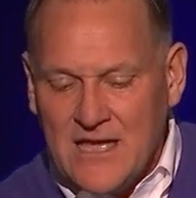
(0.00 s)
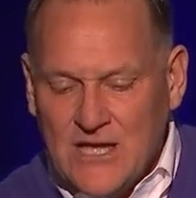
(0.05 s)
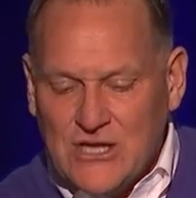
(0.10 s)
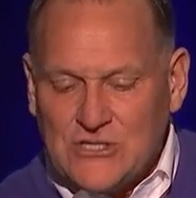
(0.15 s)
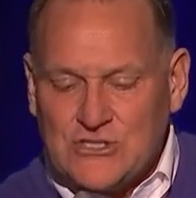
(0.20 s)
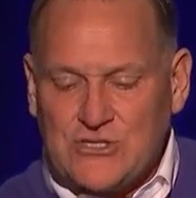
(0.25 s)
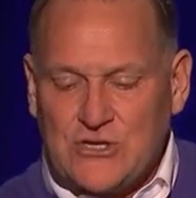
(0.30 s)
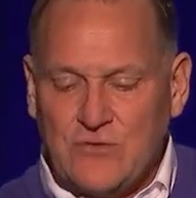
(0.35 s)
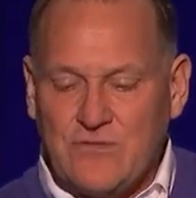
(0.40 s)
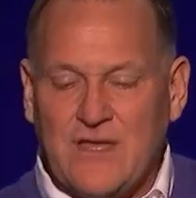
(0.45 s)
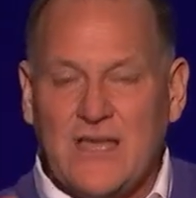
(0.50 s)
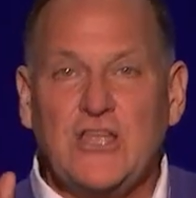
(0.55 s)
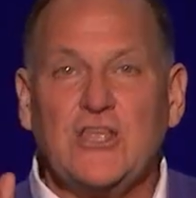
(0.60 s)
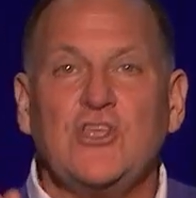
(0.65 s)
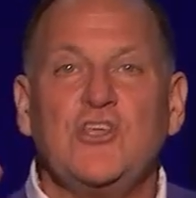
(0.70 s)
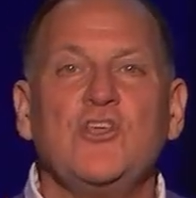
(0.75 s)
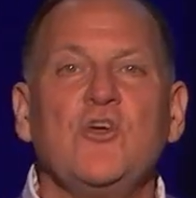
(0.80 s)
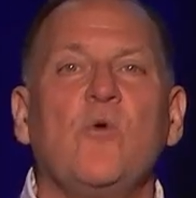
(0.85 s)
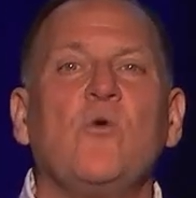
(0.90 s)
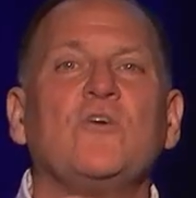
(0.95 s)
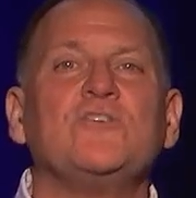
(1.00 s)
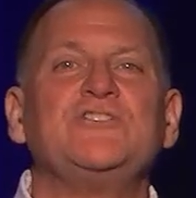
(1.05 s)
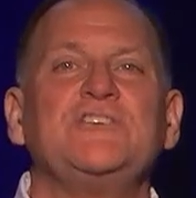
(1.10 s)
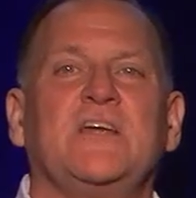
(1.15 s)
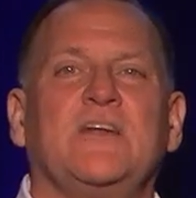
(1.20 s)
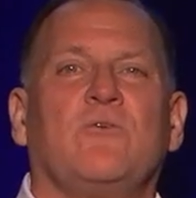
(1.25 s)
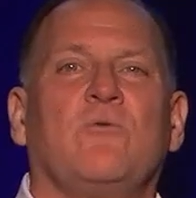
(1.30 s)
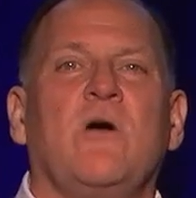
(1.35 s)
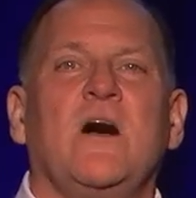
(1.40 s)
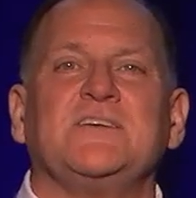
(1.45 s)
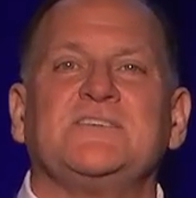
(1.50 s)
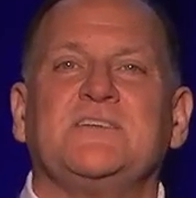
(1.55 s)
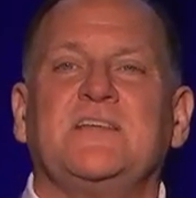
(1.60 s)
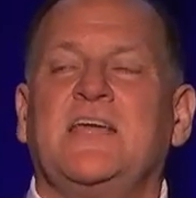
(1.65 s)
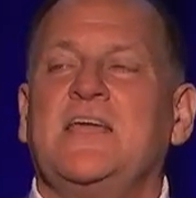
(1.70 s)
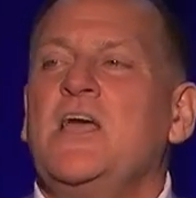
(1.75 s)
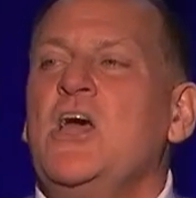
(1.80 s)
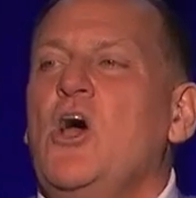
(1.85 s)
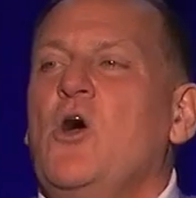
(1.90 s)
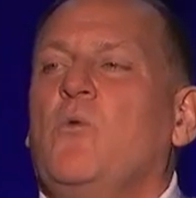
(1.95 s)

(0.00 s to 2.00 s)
so that your generosity